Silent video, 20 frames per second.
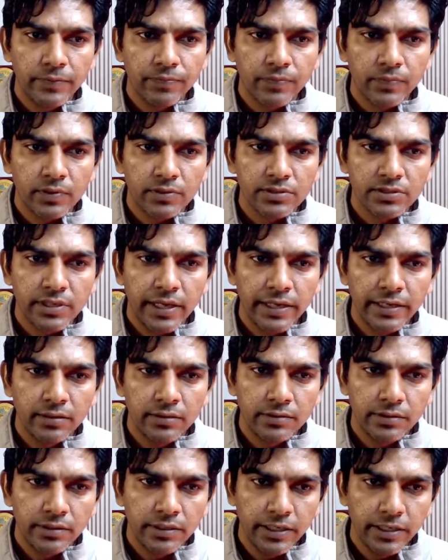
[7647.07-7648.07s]
sin
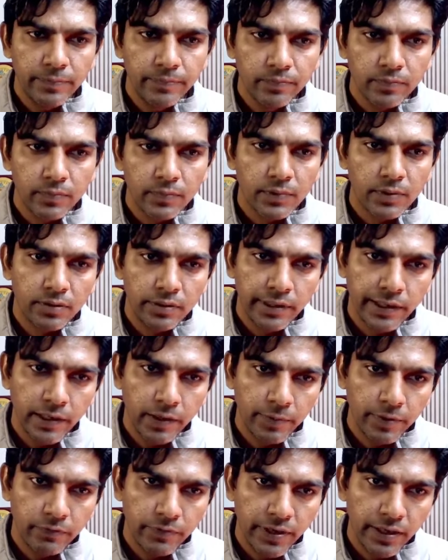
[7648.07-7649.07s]
30. There will
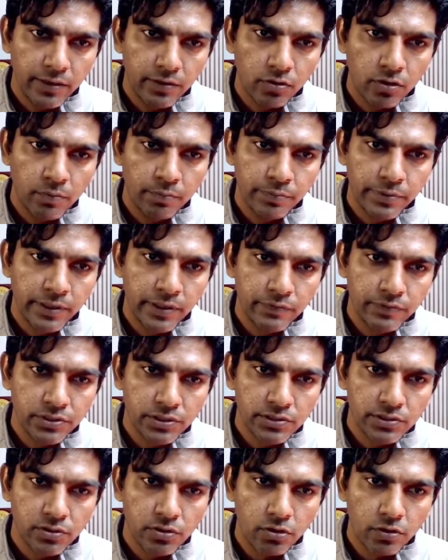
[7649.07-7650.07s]
be a weight component which
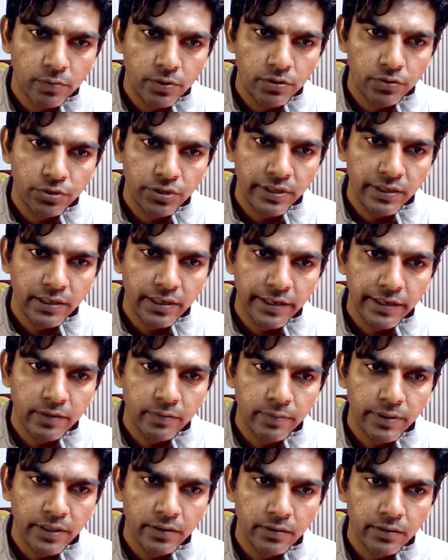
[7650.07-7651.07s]
is normal to the inclined
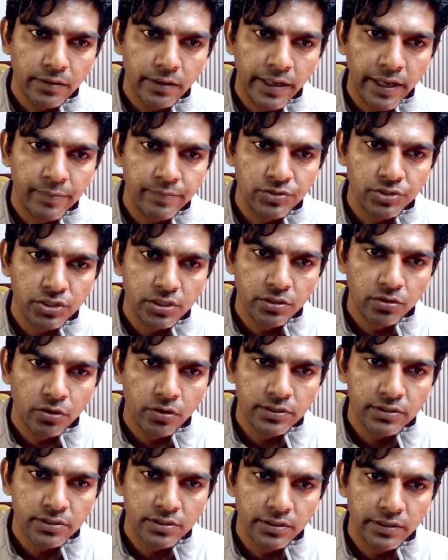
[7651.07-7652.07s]
plane, mg
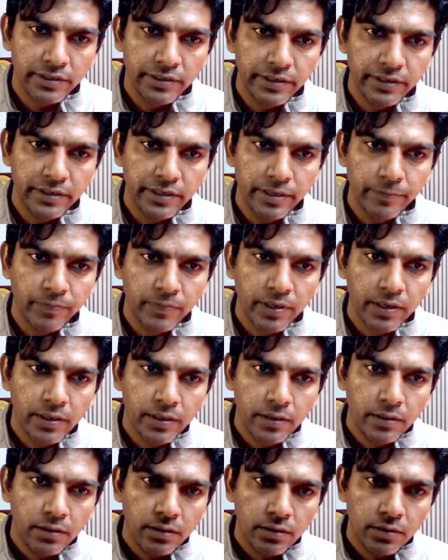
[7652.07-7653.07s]
cos 30 degree.
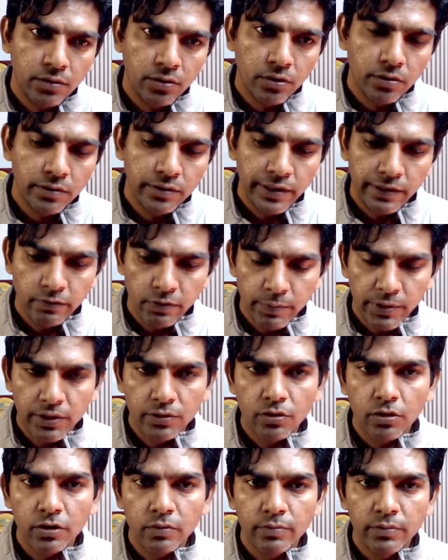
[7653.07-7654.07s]
There will be a
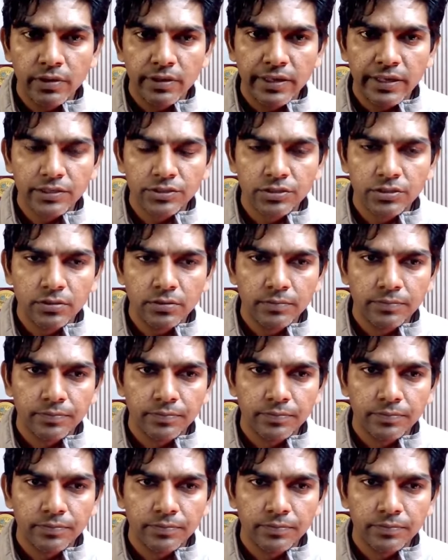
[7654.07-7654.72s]
normal reaction